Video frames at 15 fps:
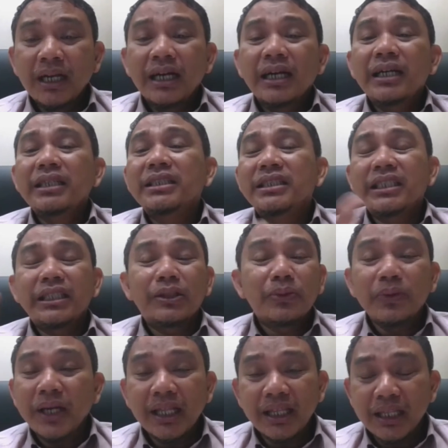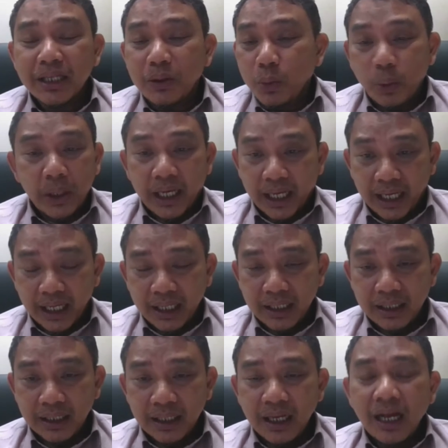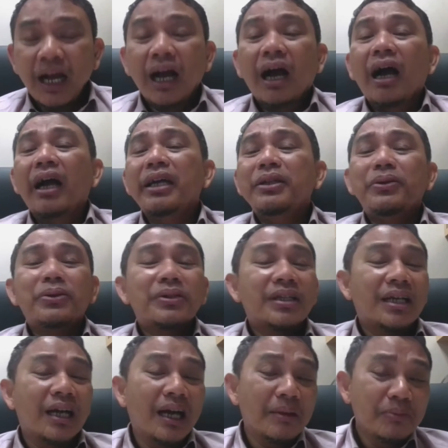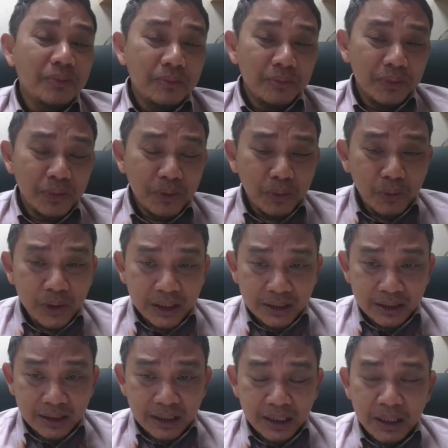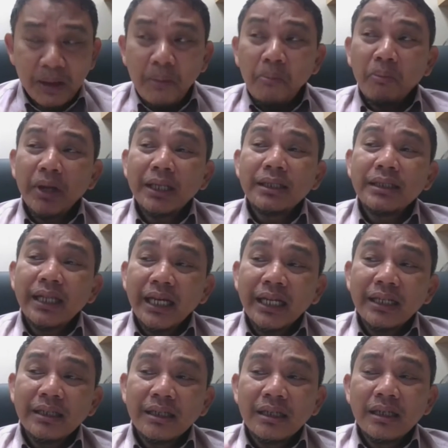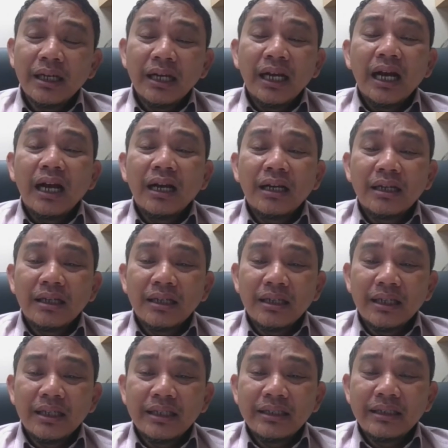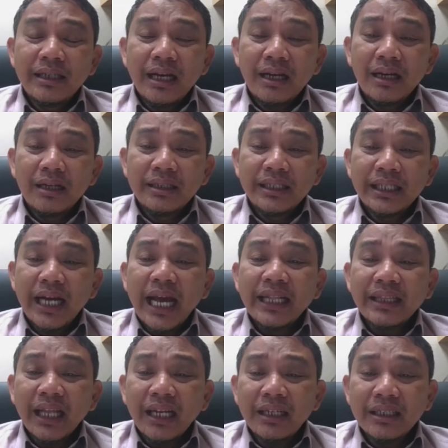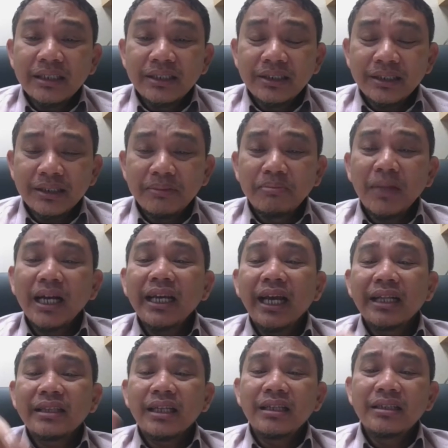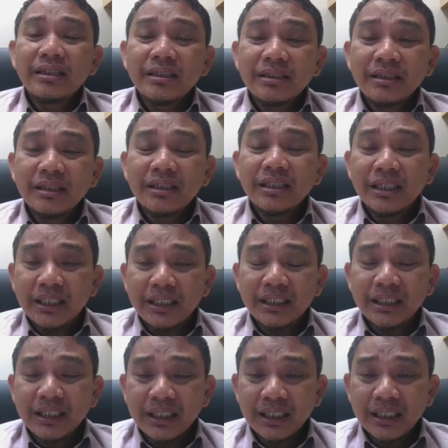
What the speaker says: a situation where I don't come to work, but then the attendance, my attendance is